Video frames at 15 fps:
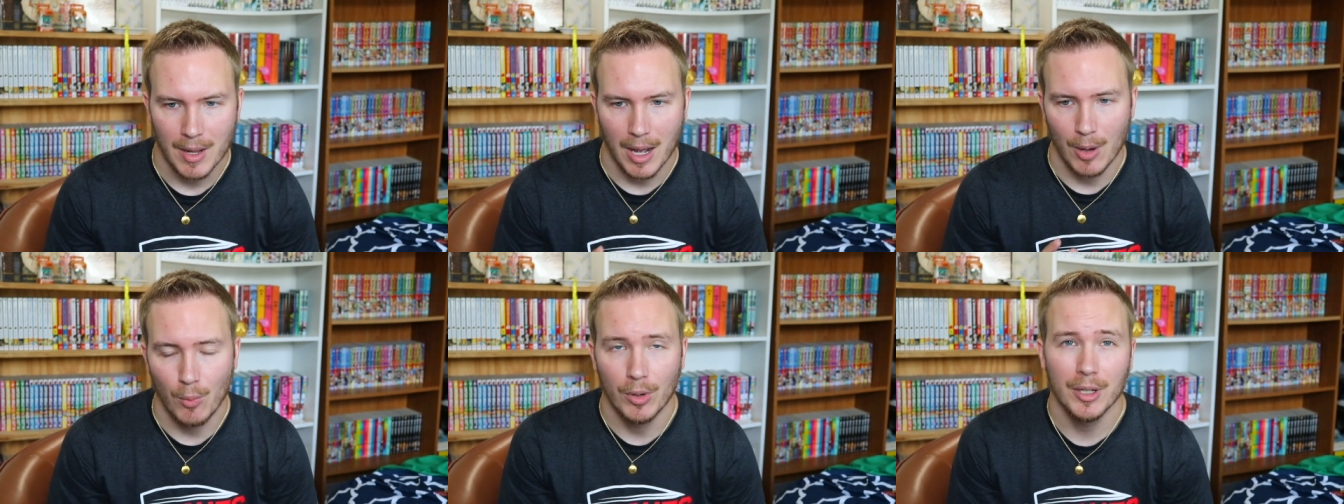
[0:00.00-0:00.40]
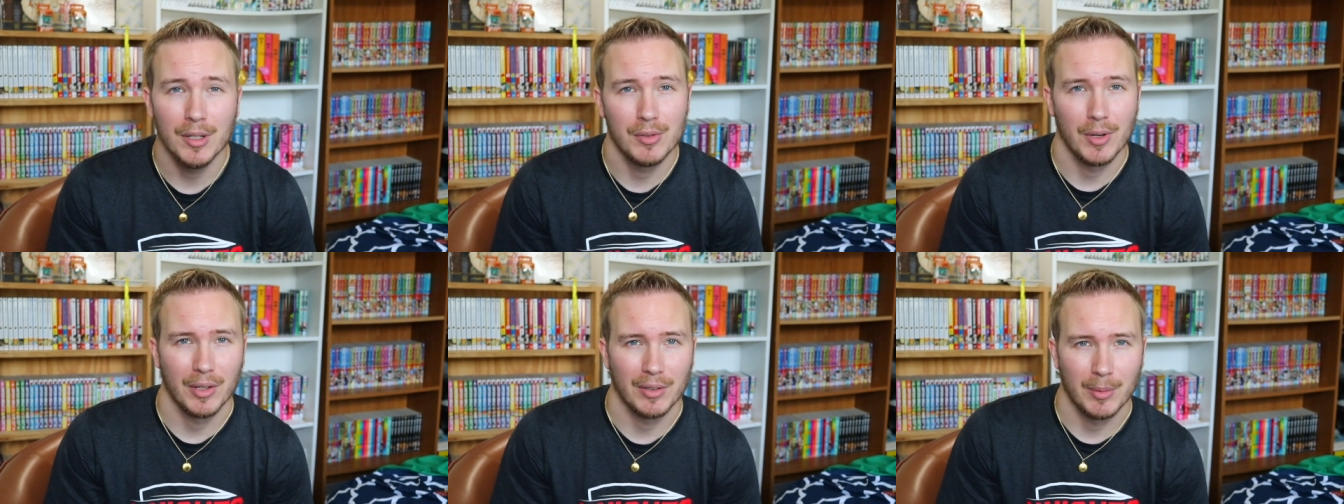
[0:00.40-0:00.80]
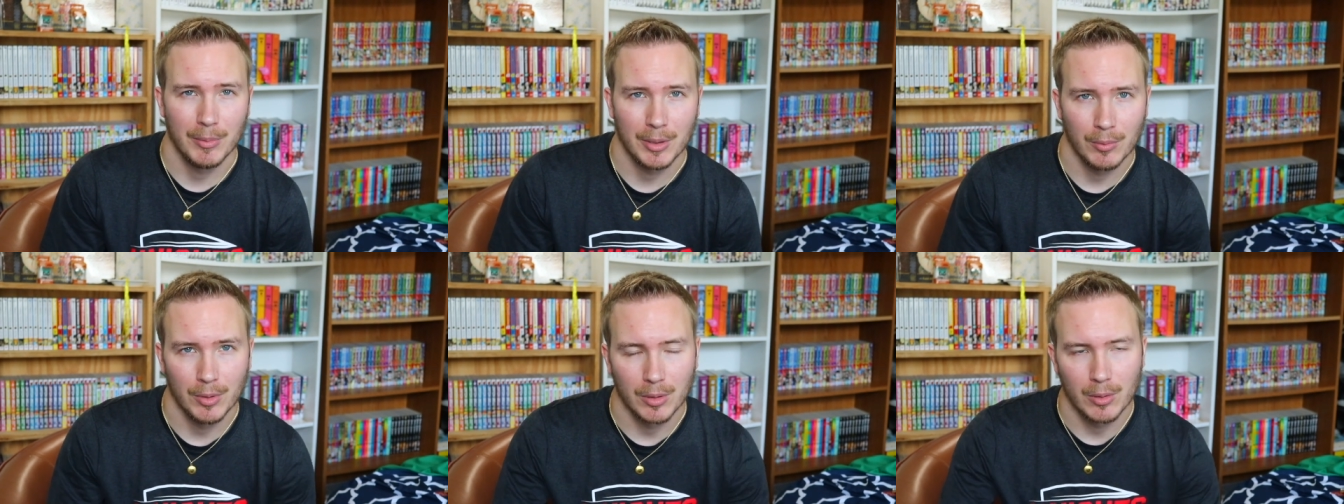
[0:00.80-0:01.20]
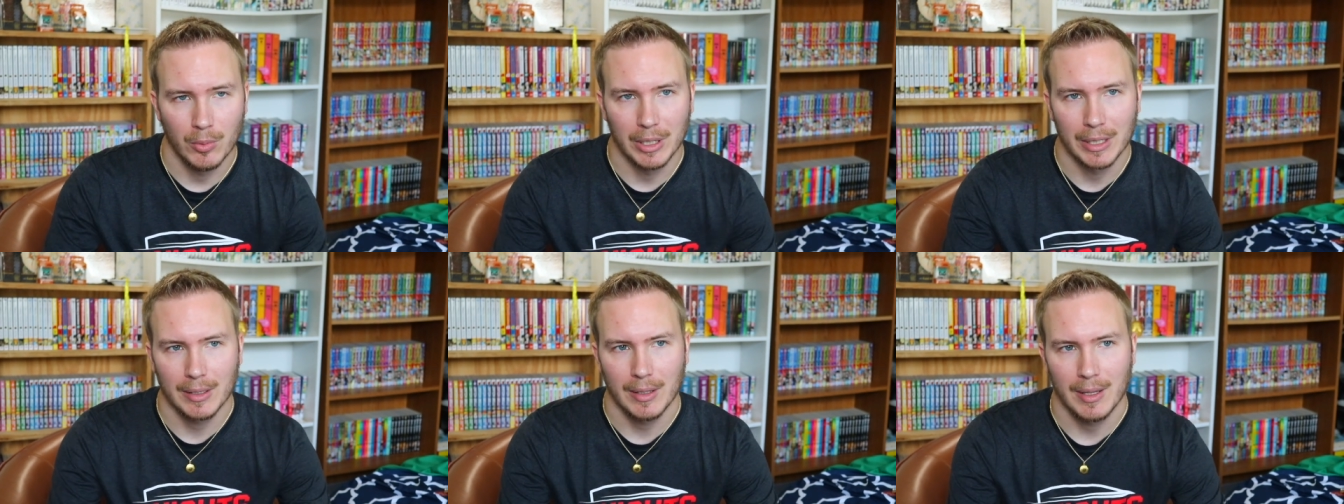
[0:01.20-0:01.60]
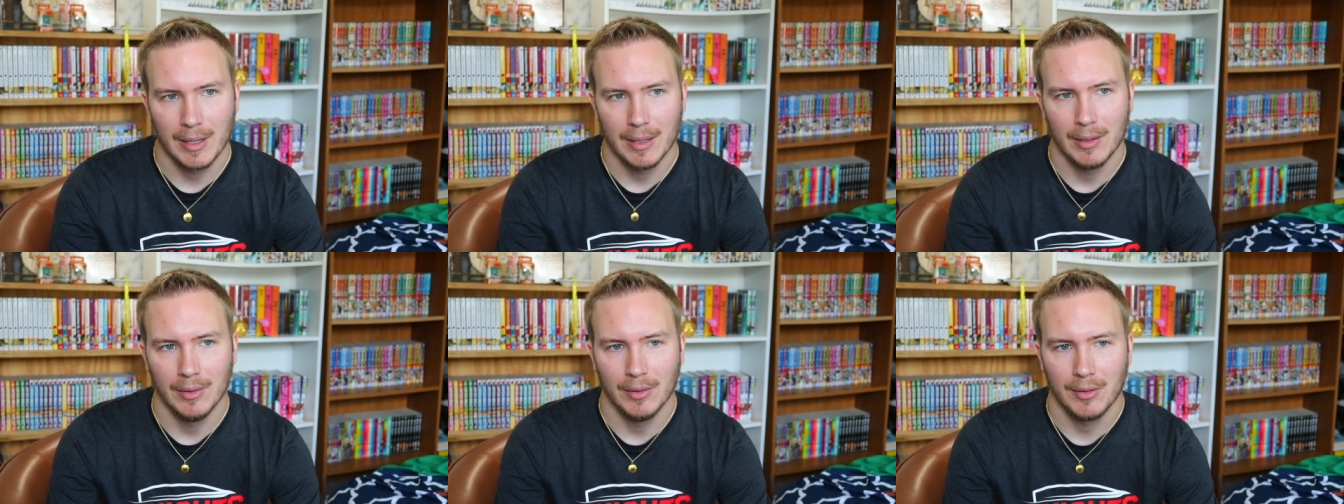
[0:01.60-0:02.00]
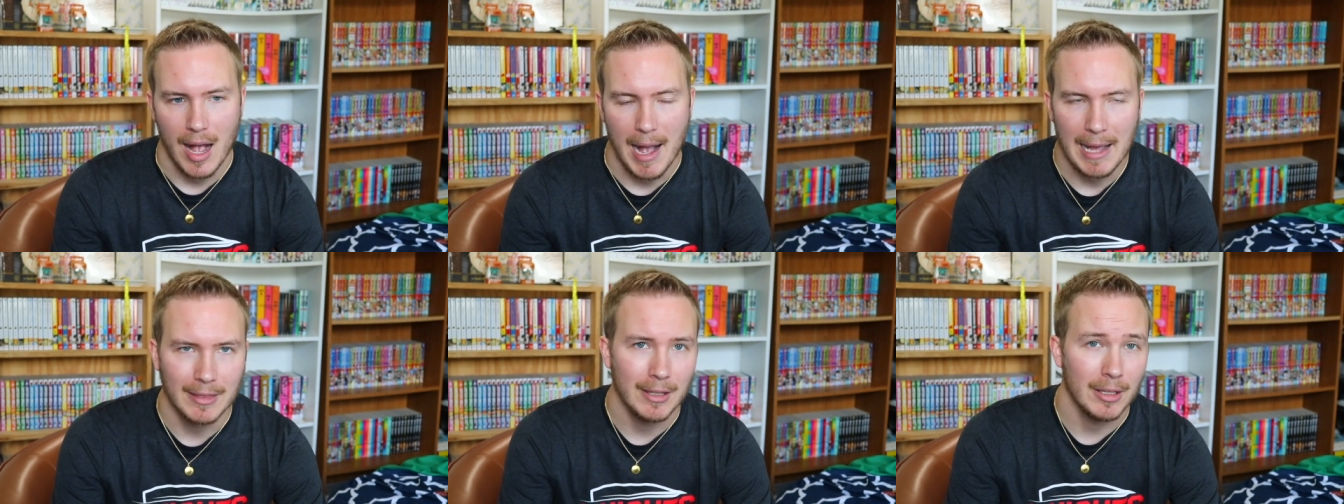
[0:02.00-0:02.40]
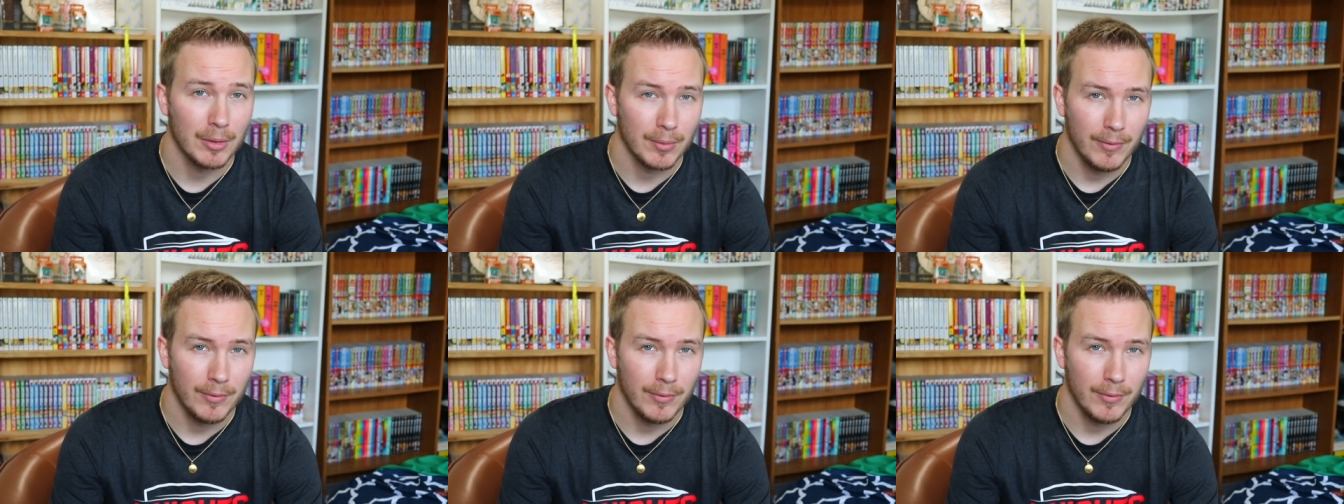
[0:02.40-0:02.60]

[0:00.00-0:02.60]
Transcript: I want to address something real quick, and I think it's